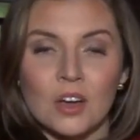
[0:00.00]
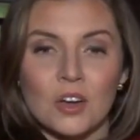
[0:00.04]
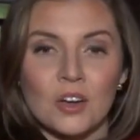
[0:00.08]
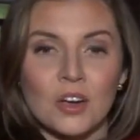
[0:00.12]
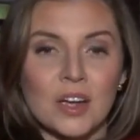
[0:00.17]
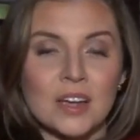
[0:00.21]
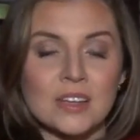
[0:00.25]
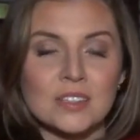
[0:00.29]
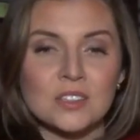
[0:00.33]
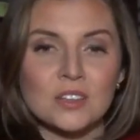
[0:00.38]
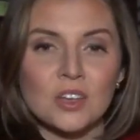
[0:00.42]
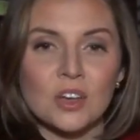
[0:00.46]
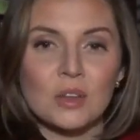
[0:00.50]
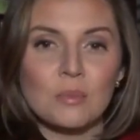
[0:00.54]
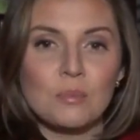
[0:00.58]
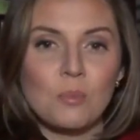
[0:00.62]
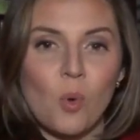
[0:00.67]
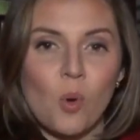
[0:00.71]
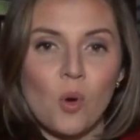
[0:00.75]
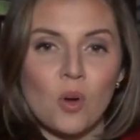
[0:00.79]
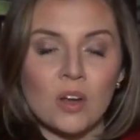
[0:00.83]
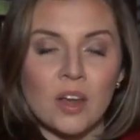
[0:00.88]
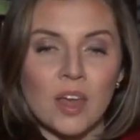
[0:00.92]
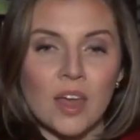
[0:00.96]
Chris, good
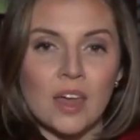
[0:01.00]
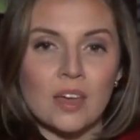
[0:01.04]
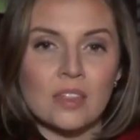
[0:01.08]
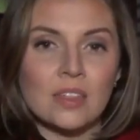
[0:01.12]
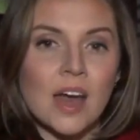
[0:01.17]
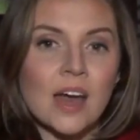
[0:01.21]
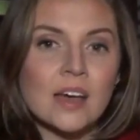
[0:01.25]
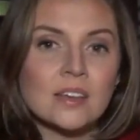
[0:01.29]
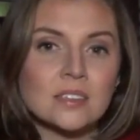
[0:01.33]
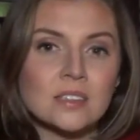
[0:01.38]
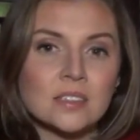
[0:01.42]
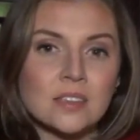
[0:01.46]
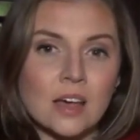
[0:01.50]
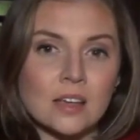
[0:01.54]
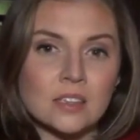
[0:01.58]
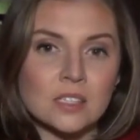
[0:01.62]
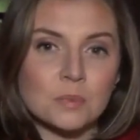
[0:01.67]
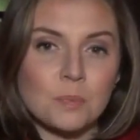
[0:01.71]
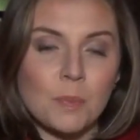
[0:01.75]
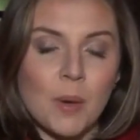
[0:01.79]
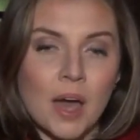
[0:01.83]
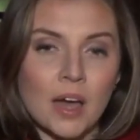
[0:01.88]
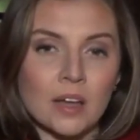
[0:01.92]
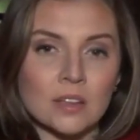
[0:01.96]
morning. That
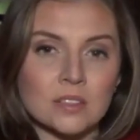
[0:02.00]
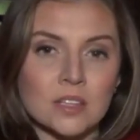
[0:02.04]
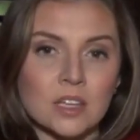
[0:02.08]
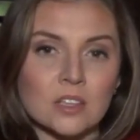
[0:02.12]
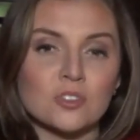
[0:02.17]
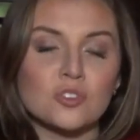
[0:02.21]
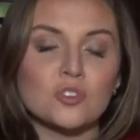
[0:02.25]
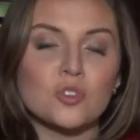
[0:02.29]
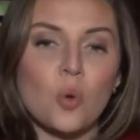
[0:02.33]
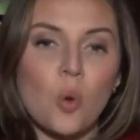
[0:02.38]
suspect is